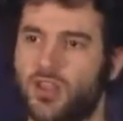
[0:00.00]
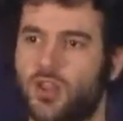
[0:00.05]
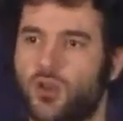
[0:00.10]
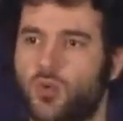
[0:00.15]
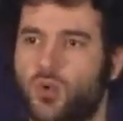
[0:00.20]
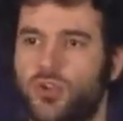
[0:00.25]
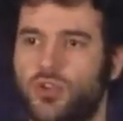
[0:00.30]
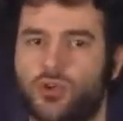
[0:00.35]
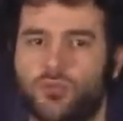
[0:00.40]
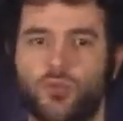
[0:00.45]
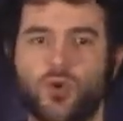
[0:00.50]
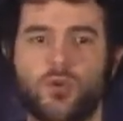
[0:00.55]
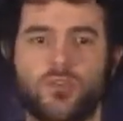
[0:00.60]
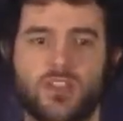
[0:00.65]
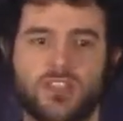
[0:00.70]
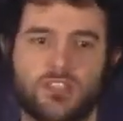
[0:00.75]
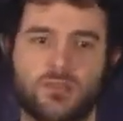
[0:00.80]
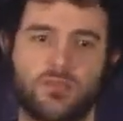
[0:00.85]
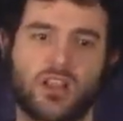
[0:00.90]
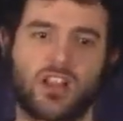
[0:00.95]
When you're
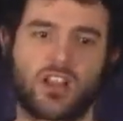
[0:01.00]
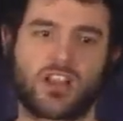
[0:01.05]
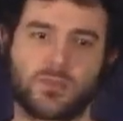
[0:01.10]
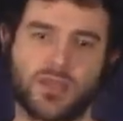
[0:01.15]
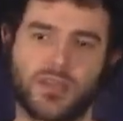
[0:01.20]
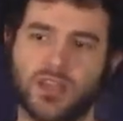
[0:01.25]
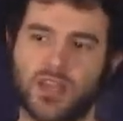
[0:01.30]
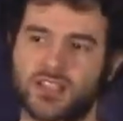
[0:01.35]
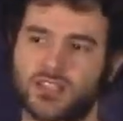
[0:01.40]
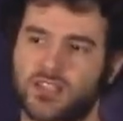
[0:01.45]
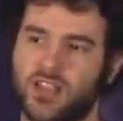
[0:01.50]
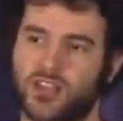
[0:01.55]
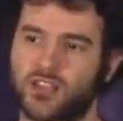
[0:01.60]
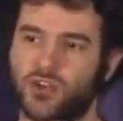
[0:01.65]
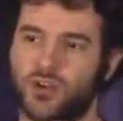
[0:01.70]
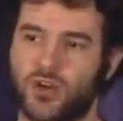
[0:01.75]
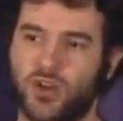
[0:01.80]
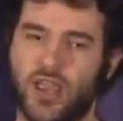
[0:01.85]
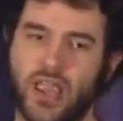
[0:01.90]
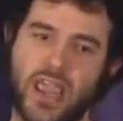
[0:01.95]
moving to Milkomeda, it's not like
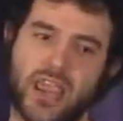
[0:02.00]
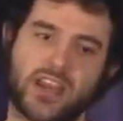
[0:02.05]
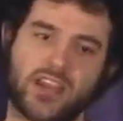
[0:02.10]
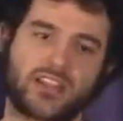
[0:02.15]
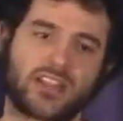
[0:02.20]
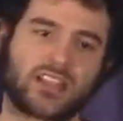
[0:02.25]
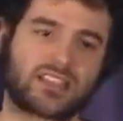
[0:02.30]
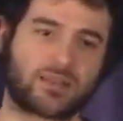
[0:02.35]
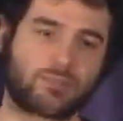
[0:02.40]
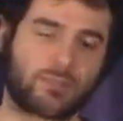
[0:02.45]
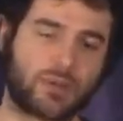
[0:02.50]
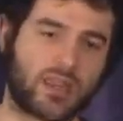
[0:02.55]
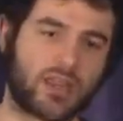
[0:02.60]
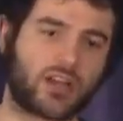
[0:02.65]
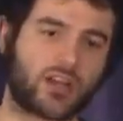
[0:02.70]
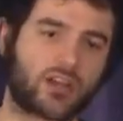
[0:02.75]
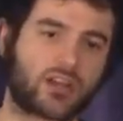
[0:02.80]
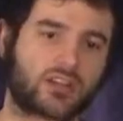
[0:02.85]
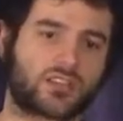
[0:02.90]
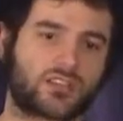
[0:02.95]
your ADA
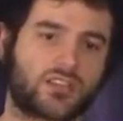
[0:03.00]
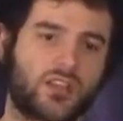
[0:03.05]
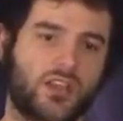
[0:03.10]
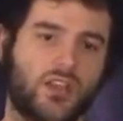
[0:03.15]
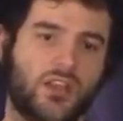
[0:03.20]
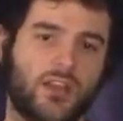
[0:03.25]
disappears